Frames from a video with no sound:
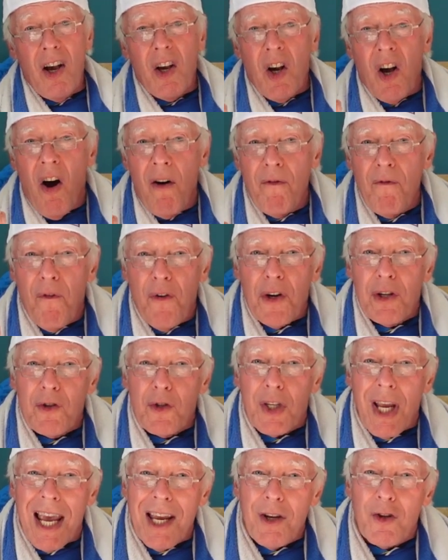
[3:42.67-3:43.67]

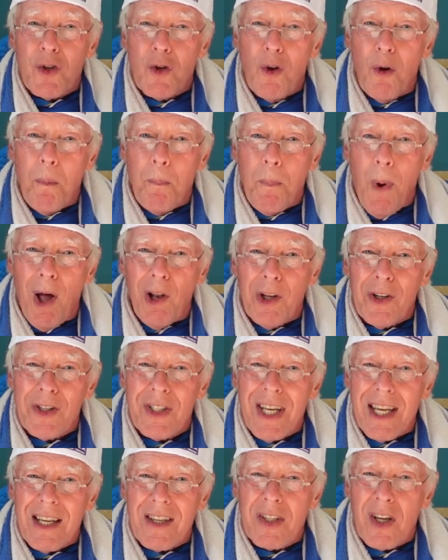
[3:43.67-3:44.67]
Confrontational
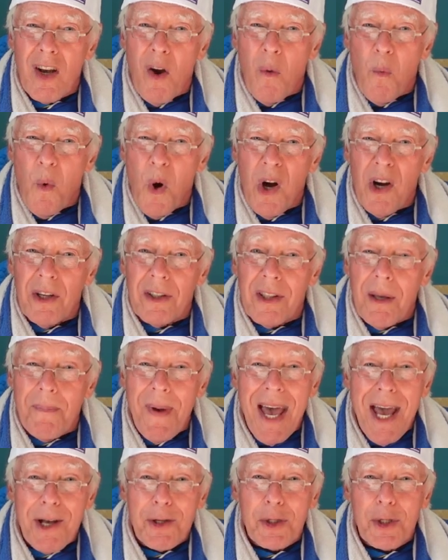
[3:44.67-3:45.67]
politics work the
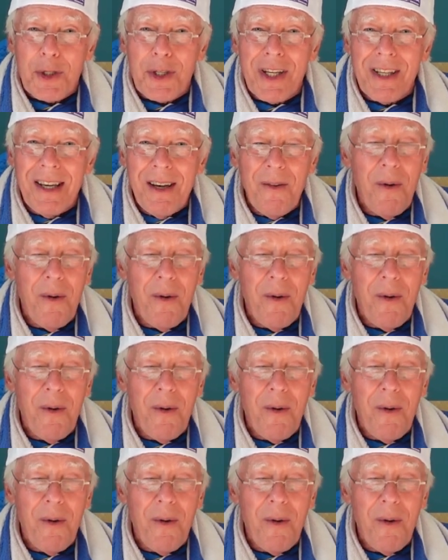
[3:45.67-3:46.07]
best.